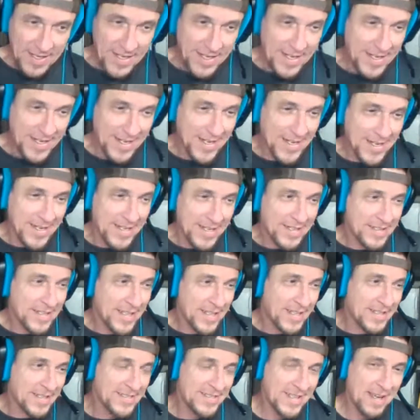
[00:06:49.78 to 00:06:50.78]
and
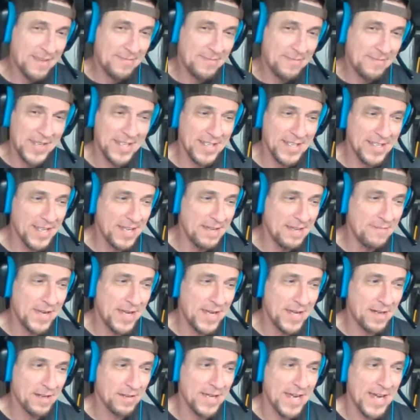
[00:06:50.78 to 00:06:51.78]
he sent me an
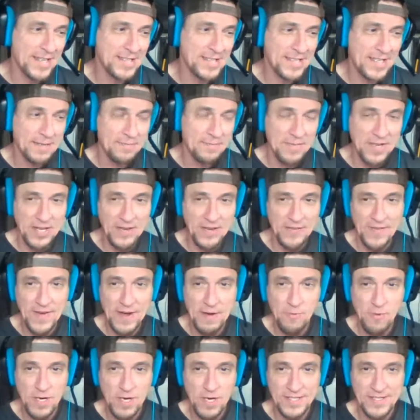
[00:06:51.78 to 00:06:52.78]
email asking me if I
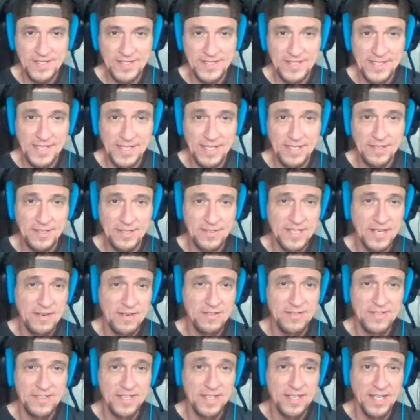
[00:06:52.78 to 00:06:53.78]
wanted stickers. I
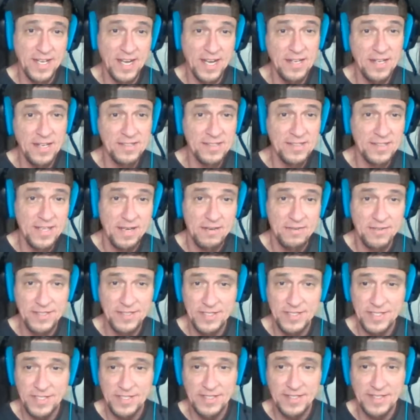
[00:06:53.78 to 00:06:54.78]
was like, honestly, I was
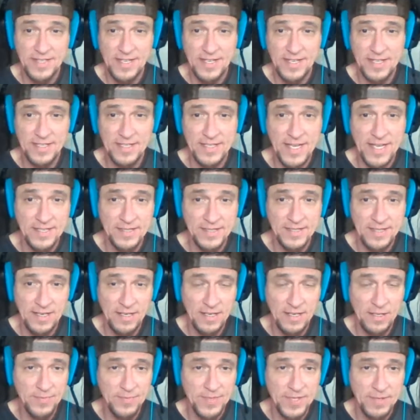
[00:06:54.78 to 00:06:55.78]
just sending that to
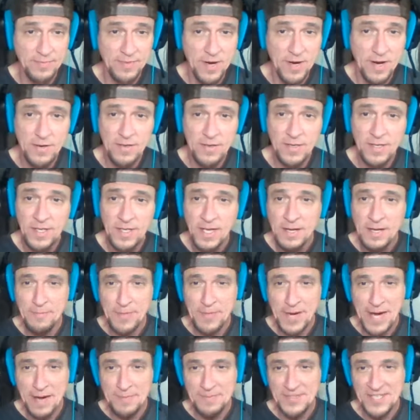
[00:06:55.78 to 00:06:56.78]
help you, bro.
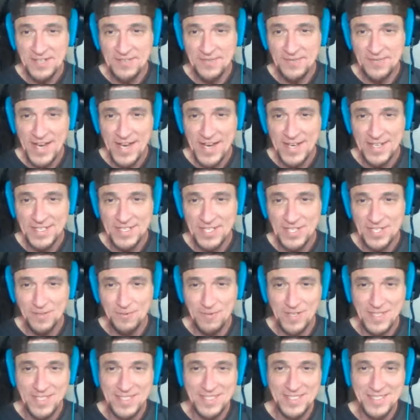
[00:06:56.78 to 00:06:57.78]
Bob's Adventure,
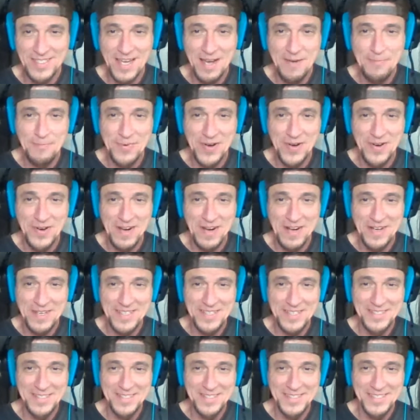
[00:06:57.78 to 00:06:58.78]
what is up, bro? How
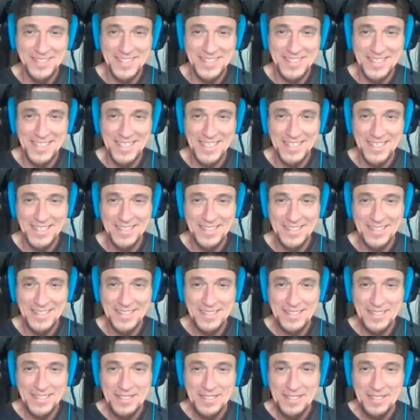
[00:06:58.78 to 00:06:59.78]
you doing today?
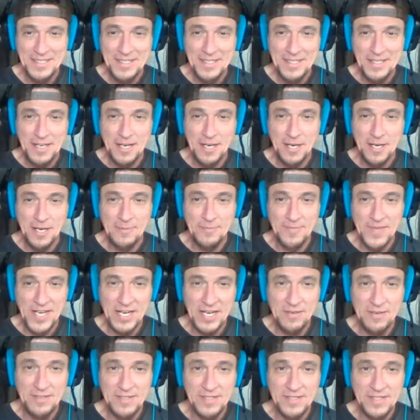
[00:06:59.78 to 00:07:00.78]

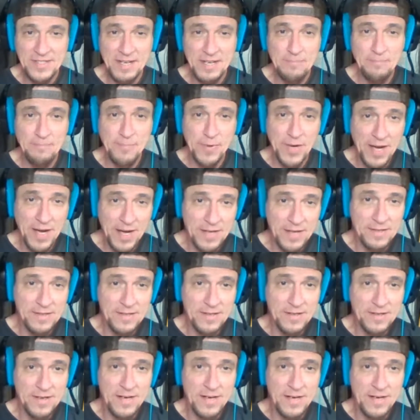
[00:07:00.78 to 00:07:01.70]
I was like, but there